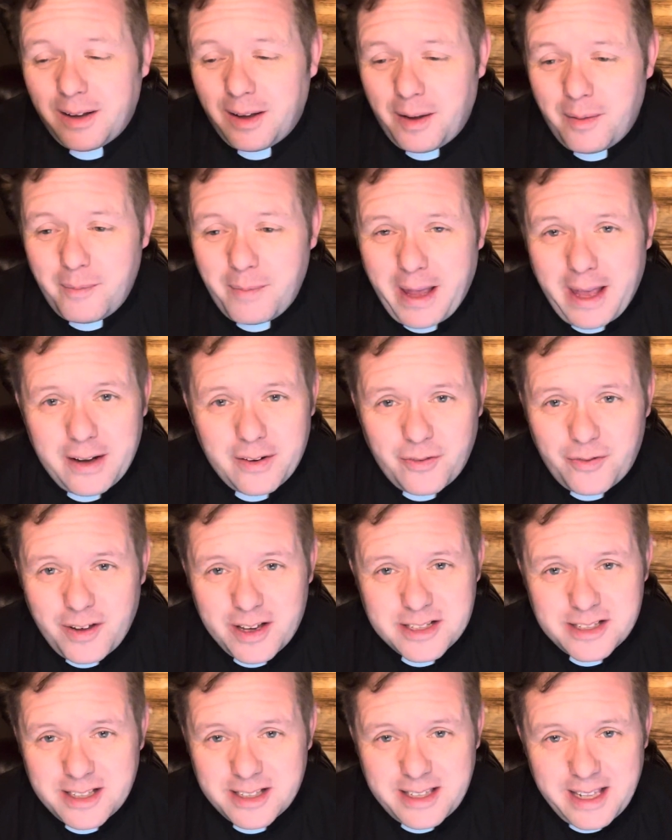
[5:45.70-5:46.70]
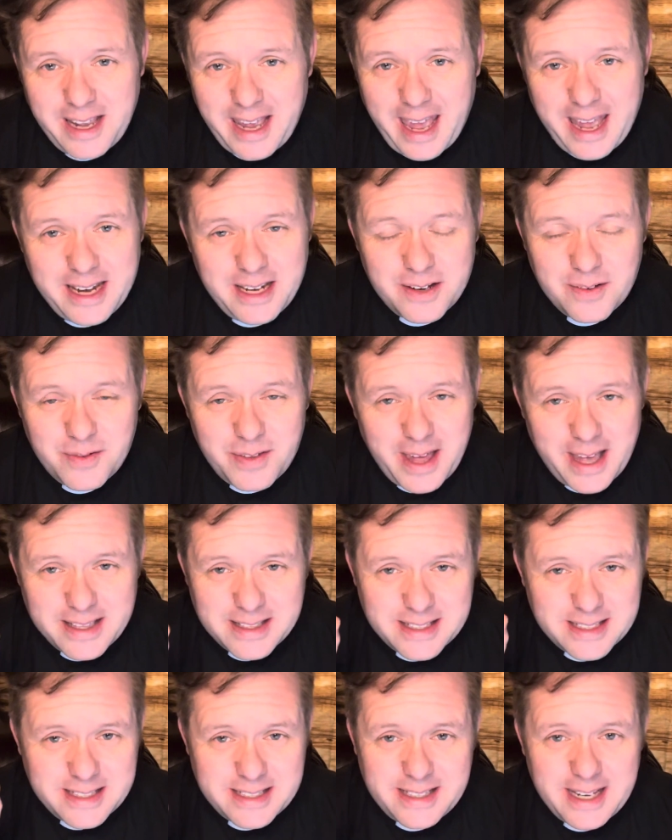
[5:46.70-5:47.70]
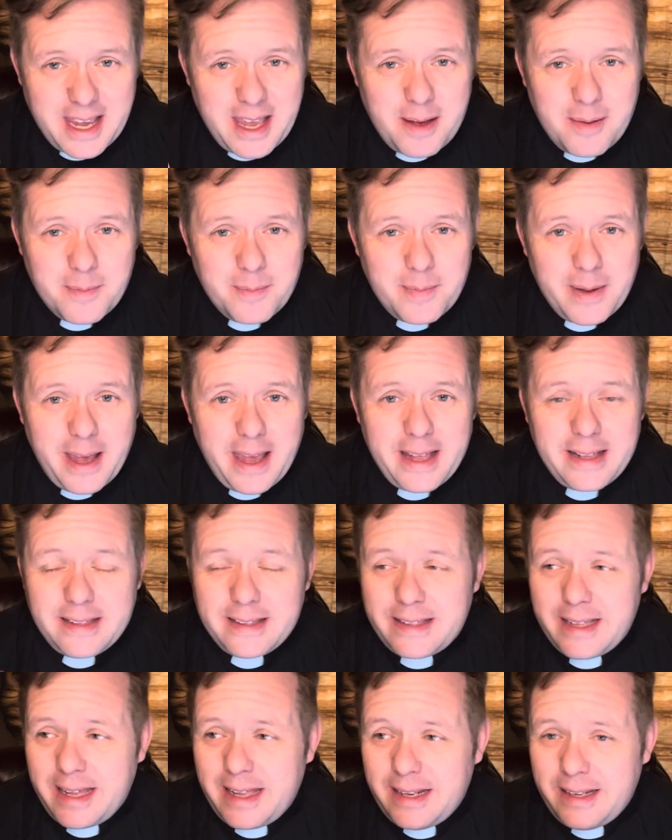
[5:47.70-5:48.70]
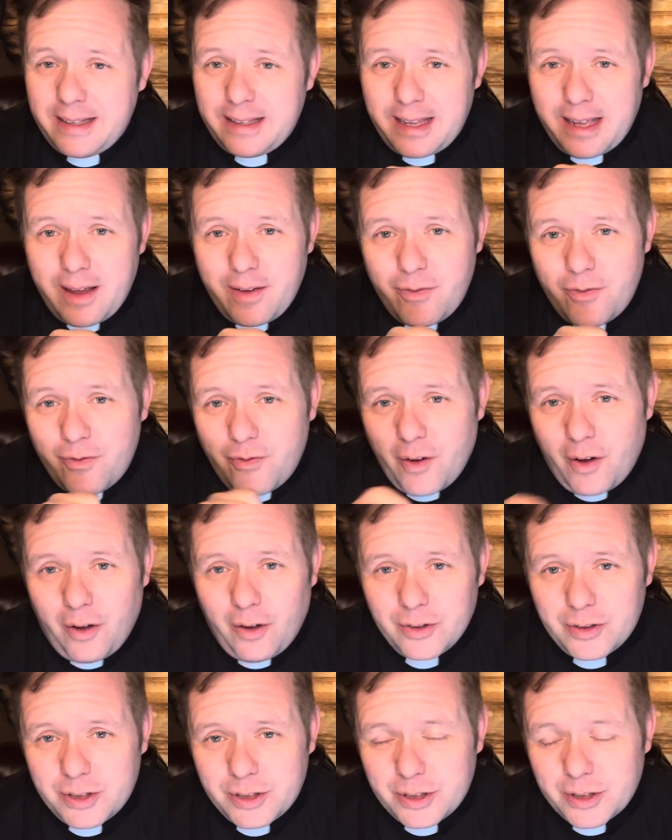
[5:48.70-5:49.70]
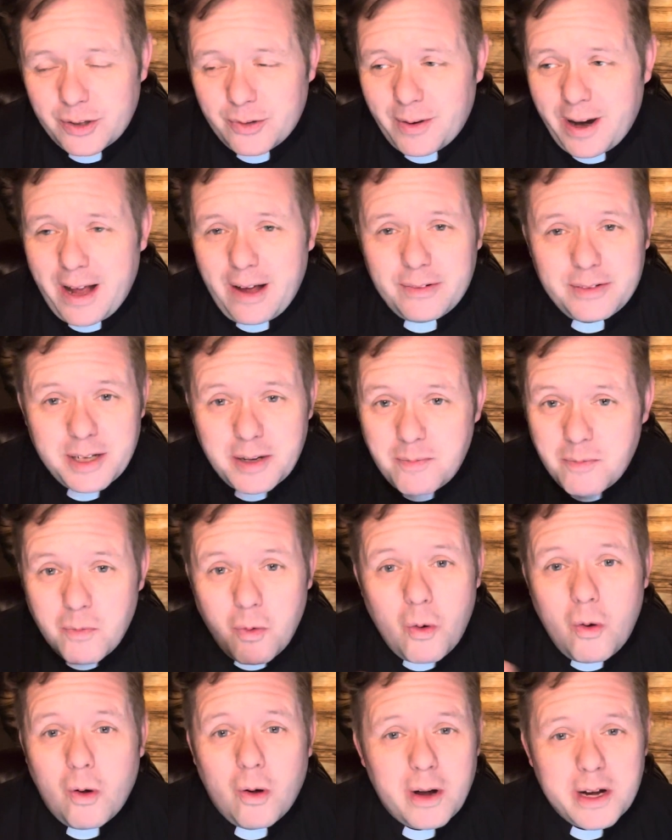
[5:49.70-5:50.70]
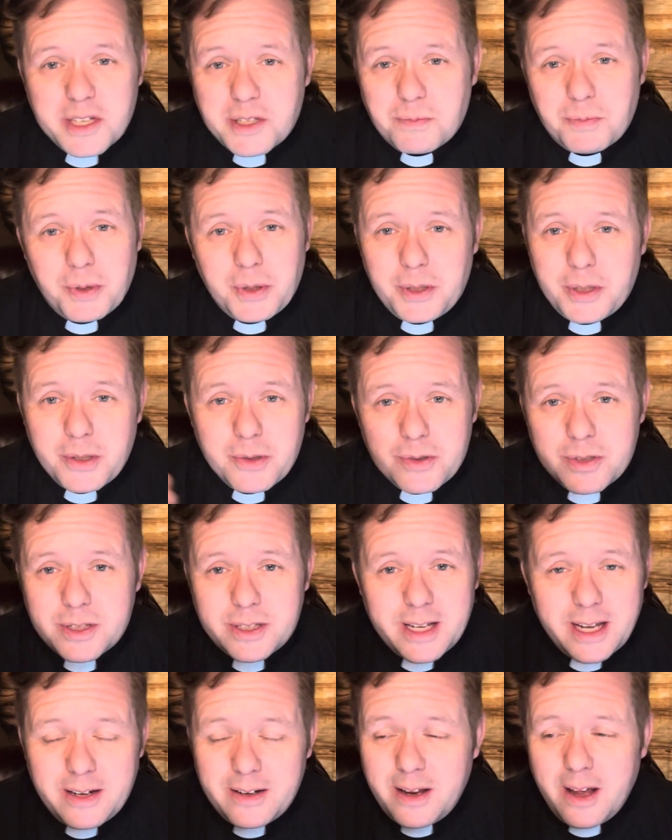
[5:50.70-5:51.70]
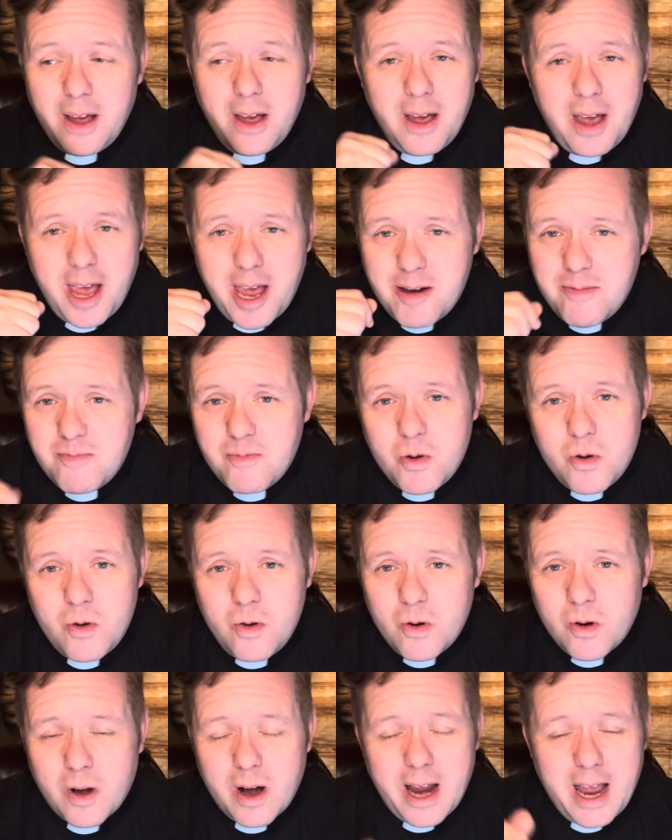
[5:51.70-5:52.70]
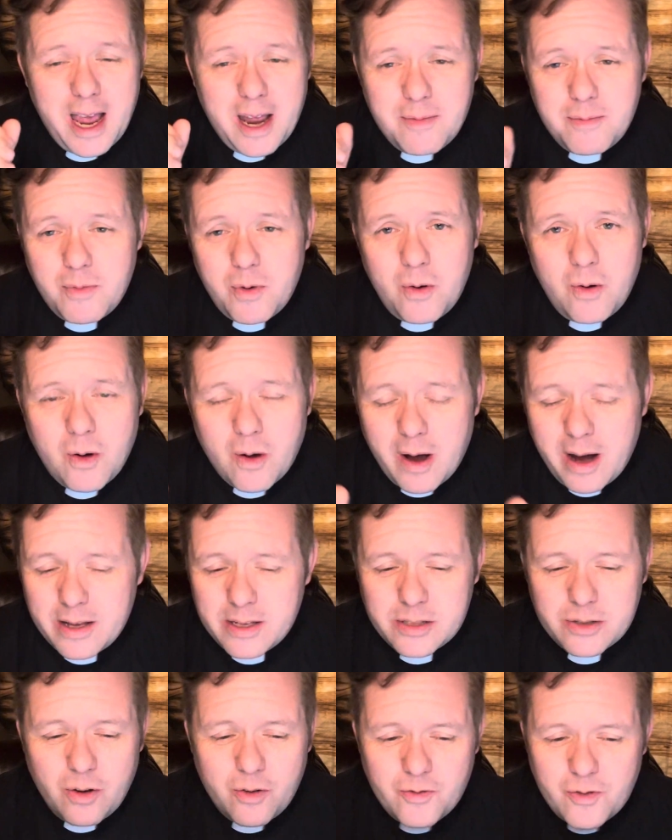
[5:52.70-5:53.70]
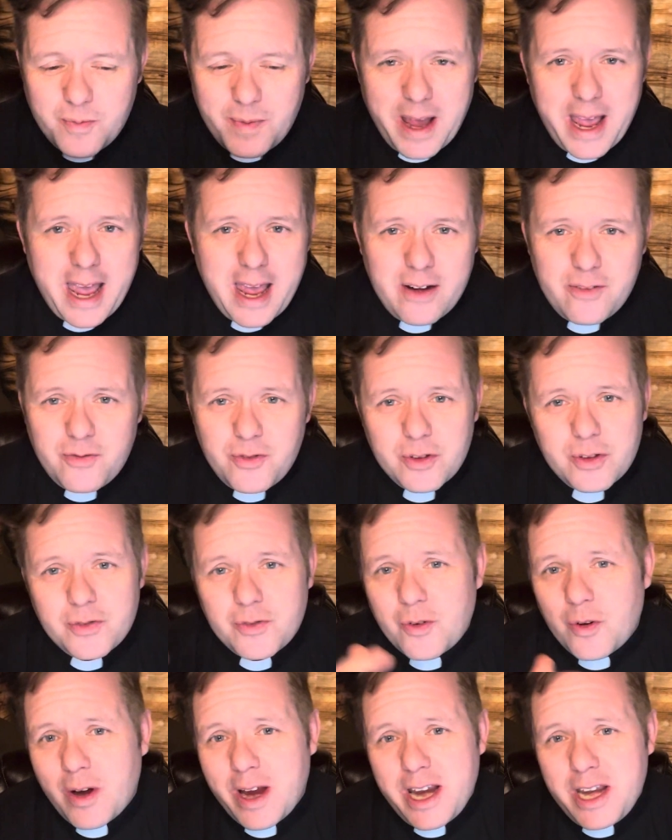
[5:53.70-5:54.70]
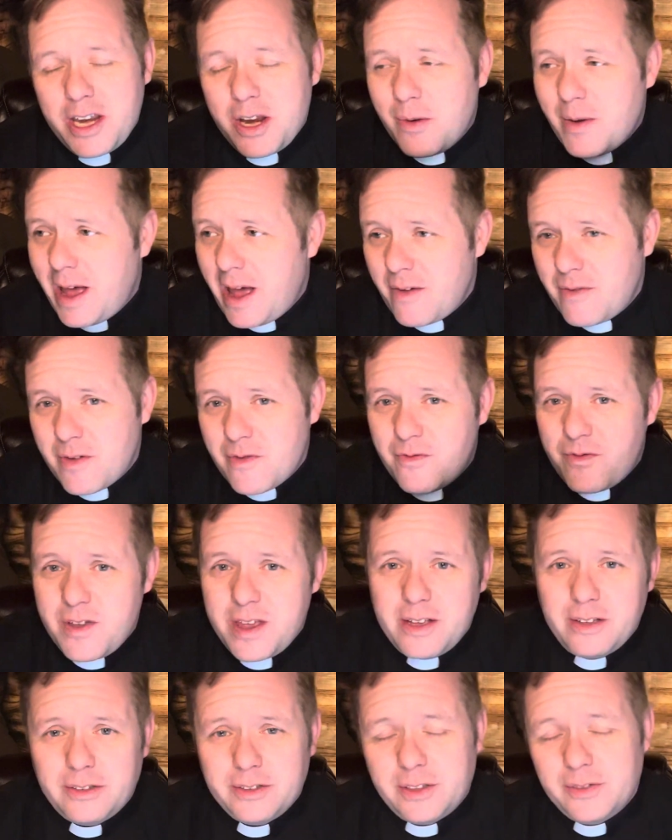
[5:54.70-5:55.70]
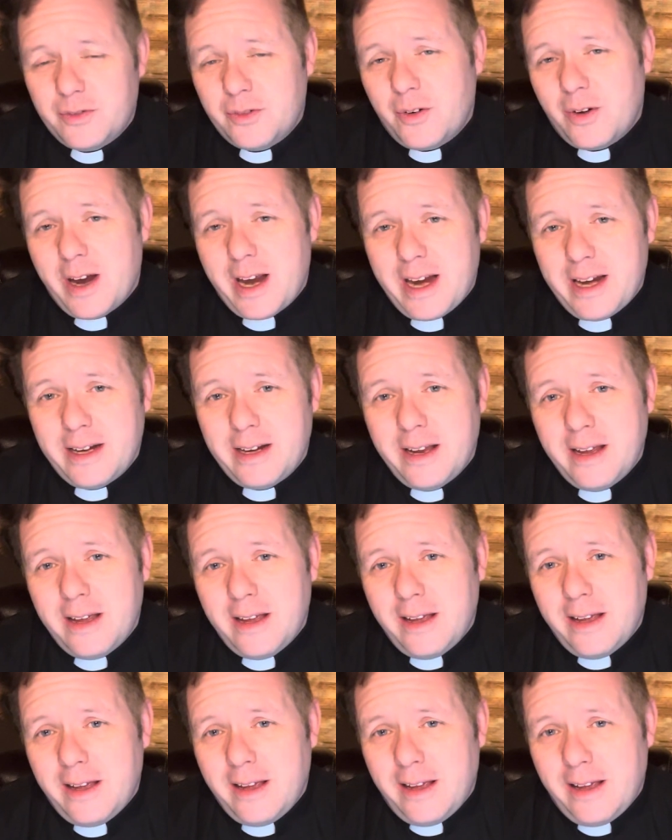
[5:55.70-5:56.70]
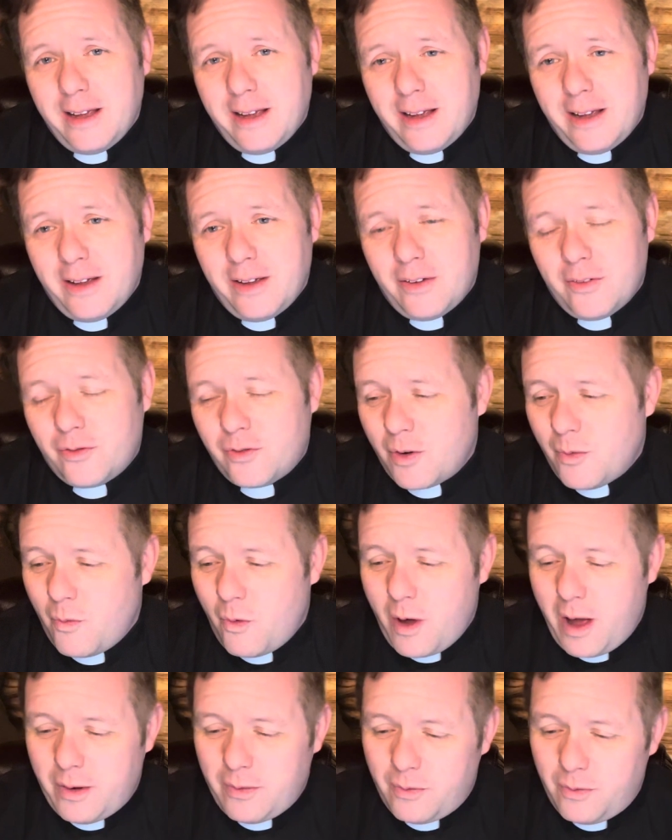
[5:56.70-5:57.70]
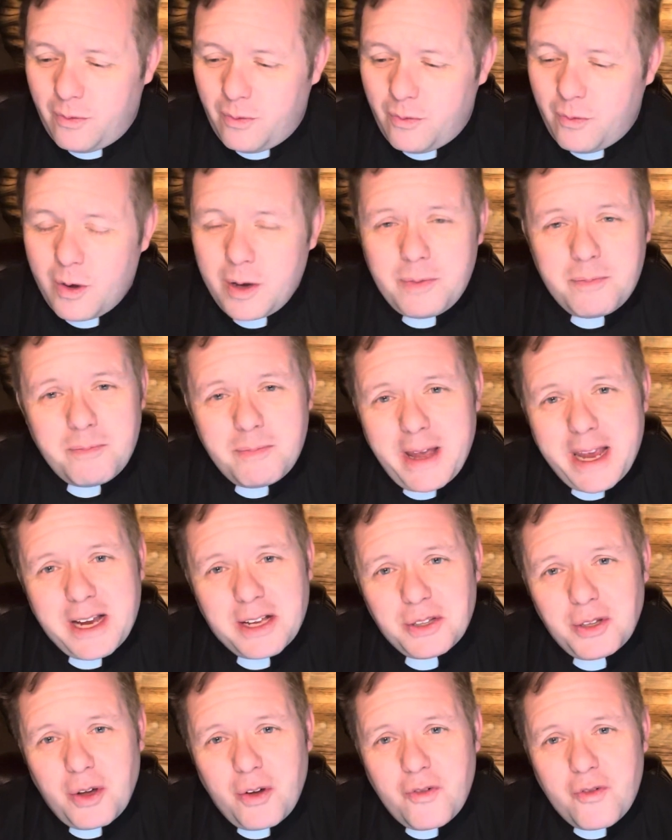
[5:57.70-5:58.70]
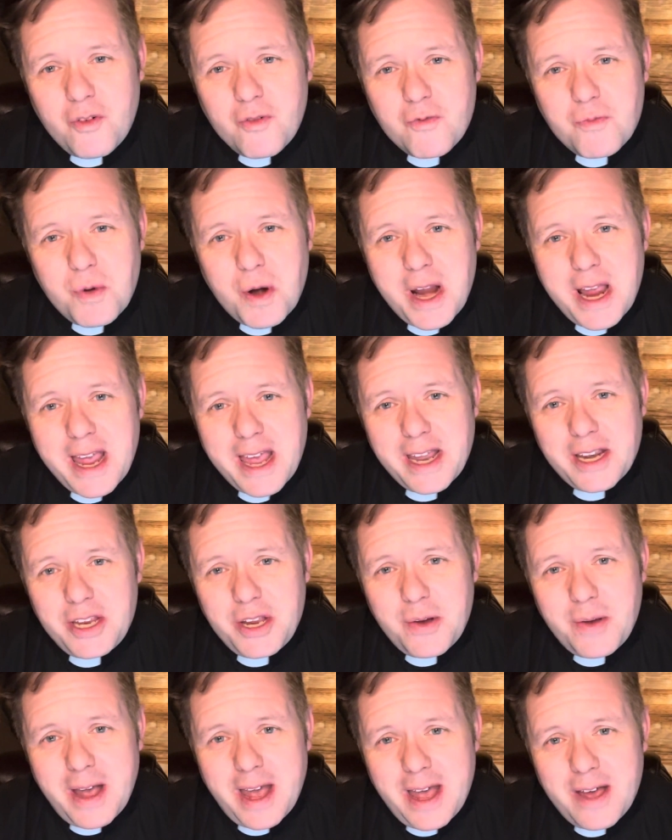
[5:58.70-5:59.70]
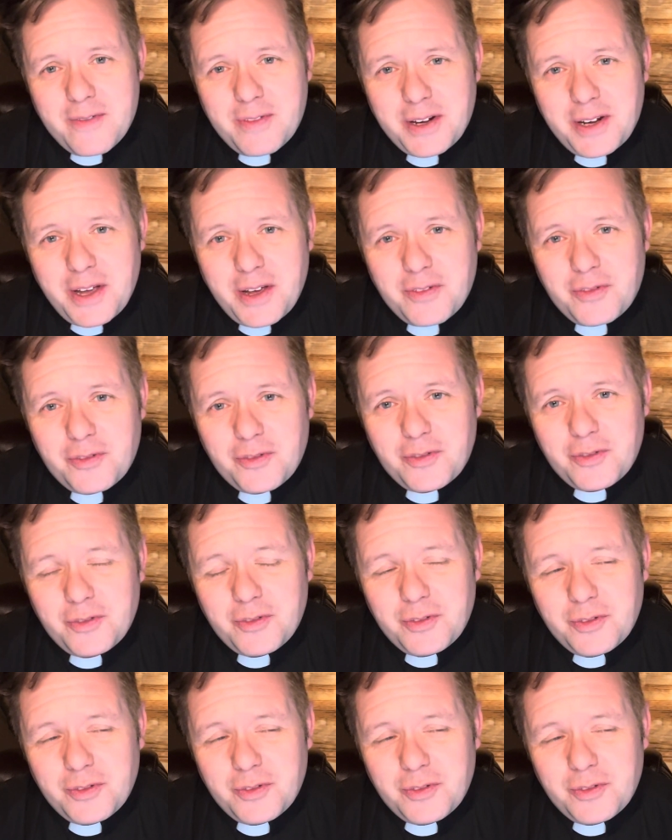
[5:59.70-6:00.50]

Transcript: manifest at the end of that stem and then they fall to the ground and more is produced and and more and more and so from a handful of grain you have a field of grain from what would make a loaf of bread you have enough